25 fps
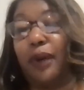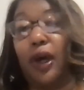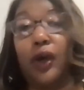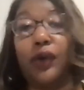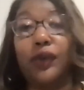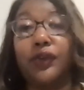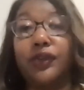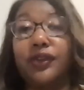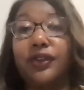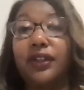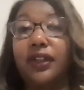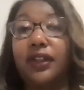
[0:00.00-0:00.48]

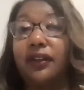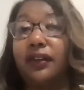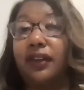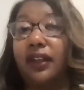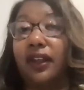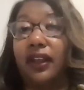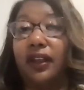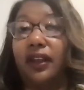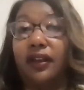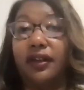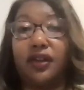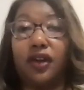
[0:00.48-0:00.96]
posting
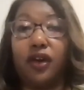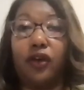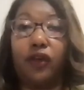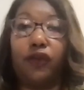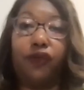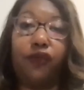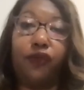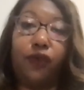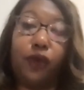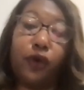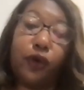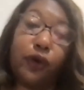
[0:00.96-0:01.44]
things
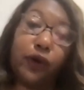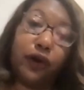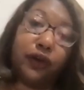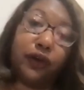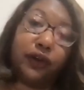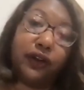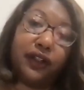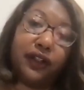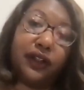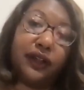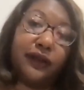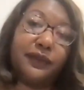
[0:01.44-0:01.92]
on
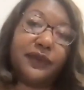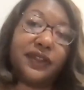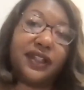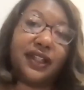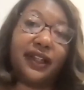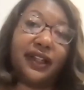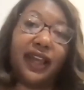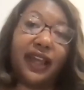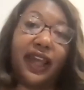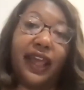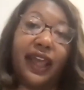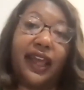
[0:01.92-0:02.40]
forums
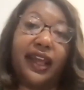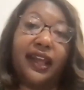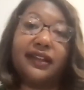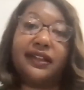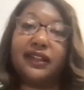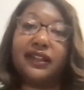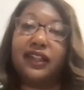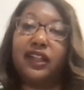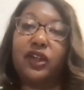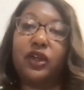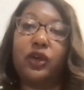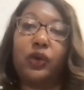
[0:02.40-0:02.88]
and
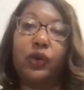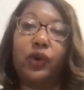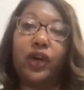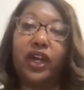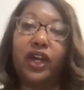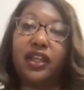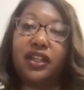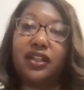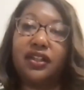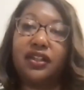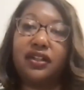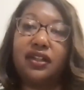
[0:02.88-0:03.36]
asking
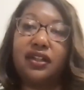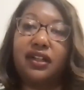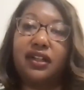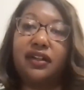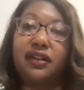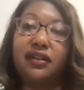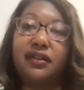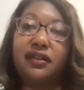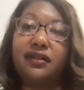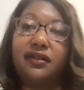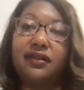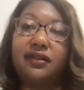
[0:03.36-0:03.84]

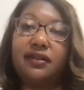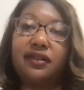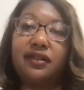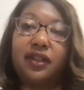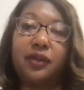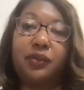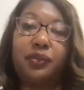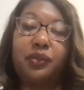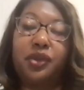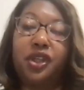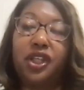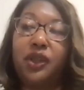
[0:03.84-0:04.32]
questions
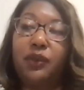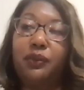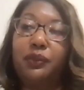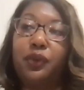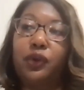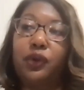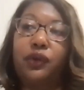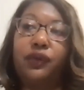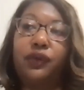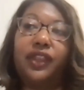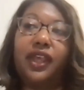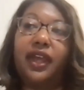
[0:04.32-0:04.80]
to
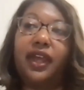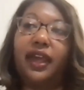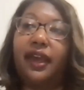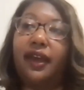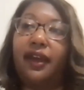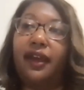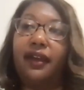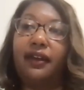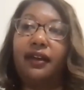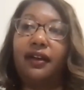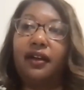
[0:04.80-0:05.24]
people that